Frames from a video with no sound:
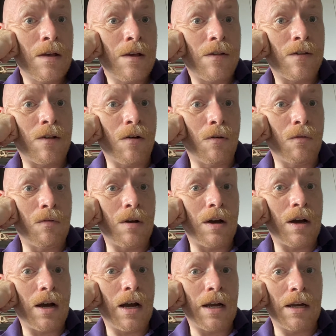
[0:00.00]
So
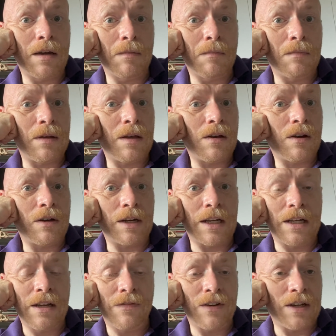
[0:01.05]
I am, on a
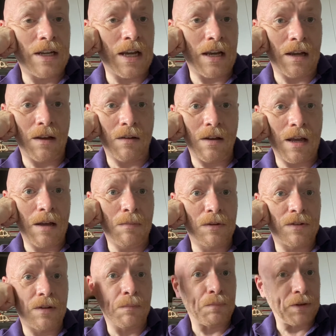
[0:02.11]
given day, able
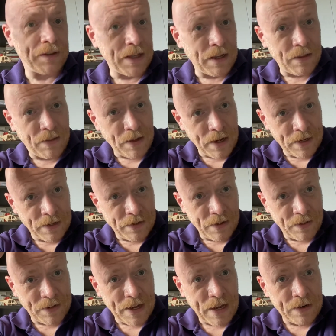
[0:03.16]
to put that
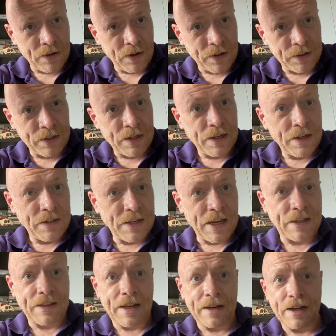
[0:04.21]
scientist hat on,
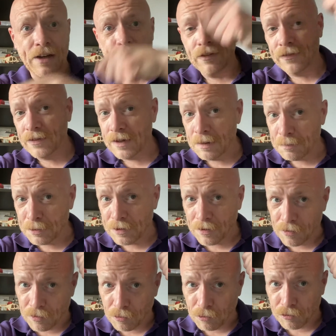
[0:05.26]
take that off, and put
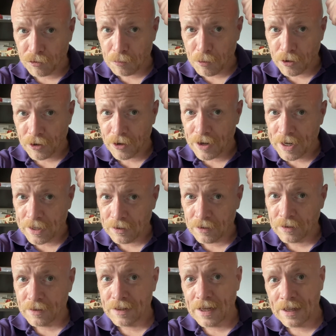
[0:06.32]
the social worker hat
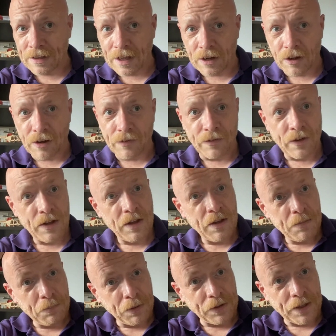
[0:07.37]
on, take that off,
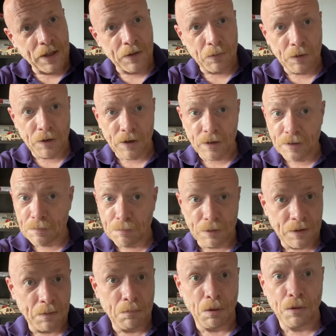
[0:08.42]
put the other one on, to
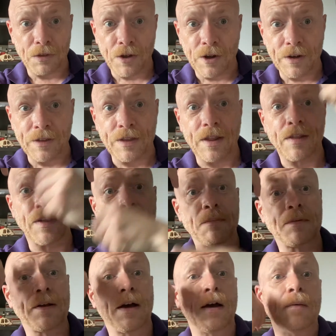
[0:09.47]
put them both on at the same
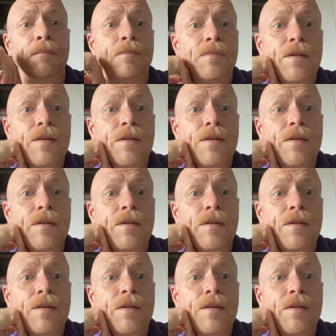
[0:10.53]
time,